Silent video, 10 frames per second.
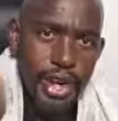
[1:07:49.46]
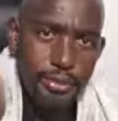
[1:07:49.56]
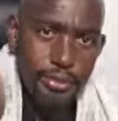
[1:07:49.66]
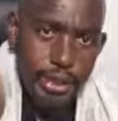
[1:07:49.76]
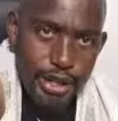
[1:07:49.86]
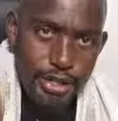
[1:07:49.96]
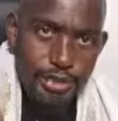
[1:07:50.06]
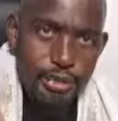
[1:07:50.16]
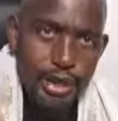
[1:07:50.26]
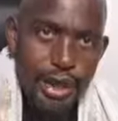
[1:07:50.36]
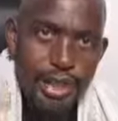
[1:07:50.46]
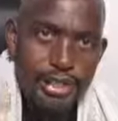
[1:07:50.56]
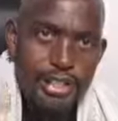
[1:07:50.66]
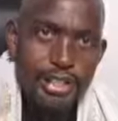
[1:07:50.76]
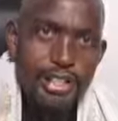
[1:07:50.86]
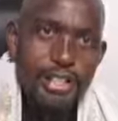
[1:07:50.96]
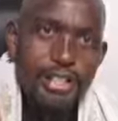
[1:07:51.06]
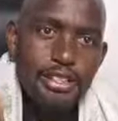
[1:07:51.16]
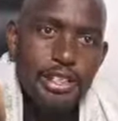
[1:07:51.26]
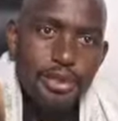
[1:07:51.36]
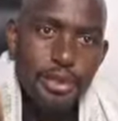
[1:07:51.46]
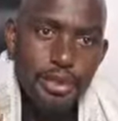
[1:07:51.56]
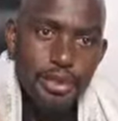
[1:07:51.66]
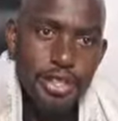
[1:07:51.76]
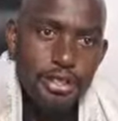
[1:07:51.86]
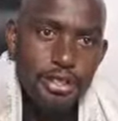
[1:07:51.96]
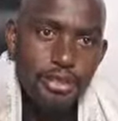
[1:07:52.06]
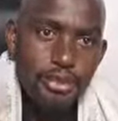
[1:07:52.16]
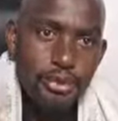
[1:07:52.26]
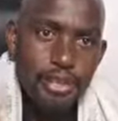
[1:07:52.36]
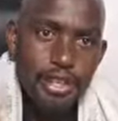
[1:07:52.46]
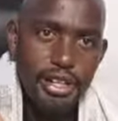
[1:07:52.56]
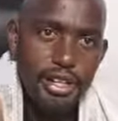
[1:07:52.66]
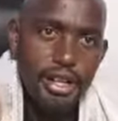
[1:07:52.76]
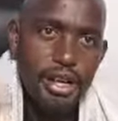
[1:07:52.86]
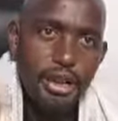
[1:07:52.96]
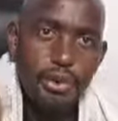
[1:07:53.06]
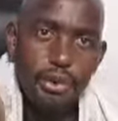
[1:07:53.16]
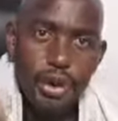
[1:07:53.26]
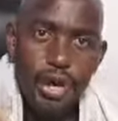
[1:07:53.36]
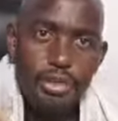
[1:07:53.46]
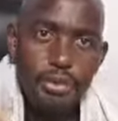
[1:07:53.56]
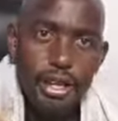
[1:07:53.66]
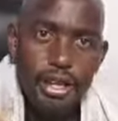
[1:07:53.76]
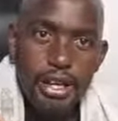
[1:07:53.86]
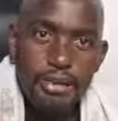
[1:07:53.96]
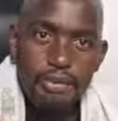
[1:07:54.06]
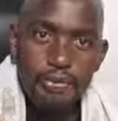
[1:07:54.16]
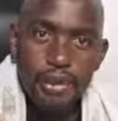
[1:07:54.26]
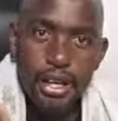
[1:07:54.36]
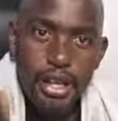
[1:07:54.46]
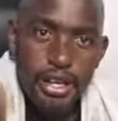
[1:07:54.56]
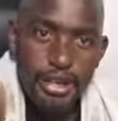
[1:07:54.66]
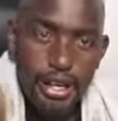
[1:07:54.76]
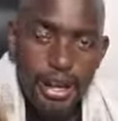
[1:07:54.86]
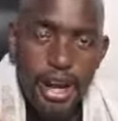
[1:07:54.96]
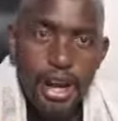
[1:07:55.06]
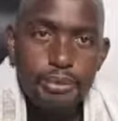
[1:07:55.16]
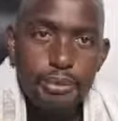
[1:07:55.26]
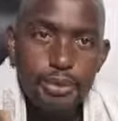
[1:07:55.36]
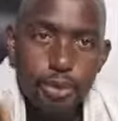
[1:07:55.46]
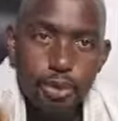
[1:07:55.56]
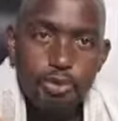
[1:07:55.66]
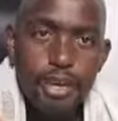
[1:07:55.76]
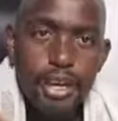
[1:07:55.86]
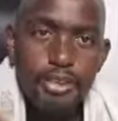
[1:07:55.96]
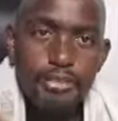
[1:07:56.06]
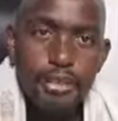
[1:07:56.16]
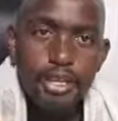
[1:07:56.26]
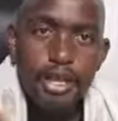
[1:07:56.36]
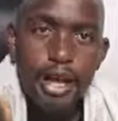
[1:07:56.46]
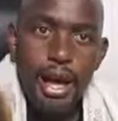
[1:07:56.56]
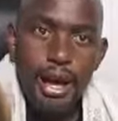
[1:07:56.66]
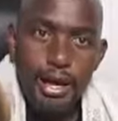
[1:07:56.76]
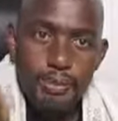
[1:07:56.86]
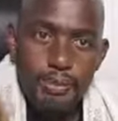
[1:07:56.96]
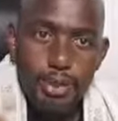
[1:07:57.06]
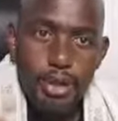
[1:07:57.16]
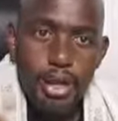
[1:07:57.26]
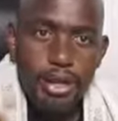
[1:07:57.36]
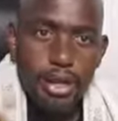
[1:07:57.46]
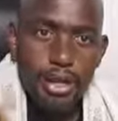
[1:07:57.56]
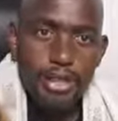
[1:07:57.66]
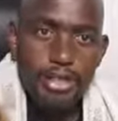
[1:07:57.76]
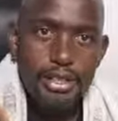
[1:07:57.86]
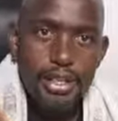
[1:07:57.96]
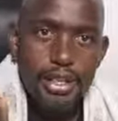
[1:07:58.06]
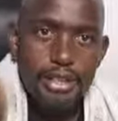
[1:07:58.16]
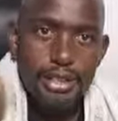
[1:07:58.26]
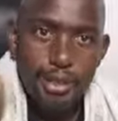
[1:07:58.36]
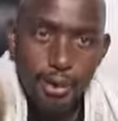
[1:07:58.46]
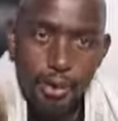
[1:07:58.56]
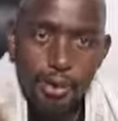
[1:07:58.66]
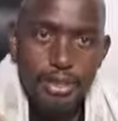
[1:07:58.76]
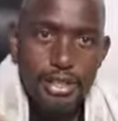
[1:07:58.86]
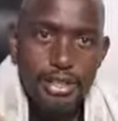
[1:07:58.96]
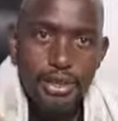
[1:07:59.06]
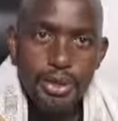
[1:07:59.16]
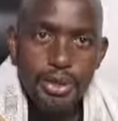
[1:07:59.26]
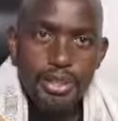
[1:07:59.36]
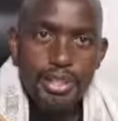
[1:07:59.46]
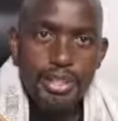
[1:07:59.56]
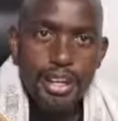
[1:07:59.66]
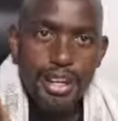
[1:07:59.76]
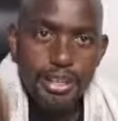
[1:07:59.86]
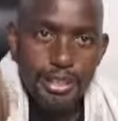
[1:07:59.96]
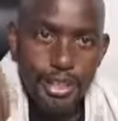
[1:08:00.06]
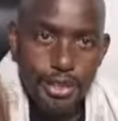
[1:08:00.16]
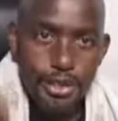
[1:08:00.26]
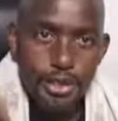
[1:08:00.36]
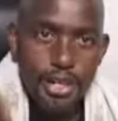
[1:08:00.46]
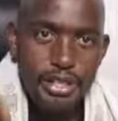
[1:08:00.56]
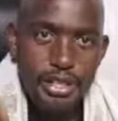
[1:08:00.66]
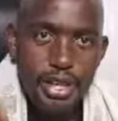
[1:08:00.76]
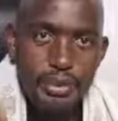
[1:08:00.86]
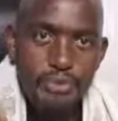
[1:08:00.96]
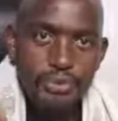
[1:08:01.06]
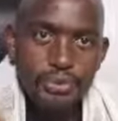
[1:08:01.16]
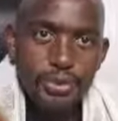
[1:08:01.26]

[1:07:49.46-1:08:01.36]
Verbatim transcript: I believe in my heart that God raised you from the dead. Write my name in the Lamb's book of life. I am born again. The old is gone, the new has come.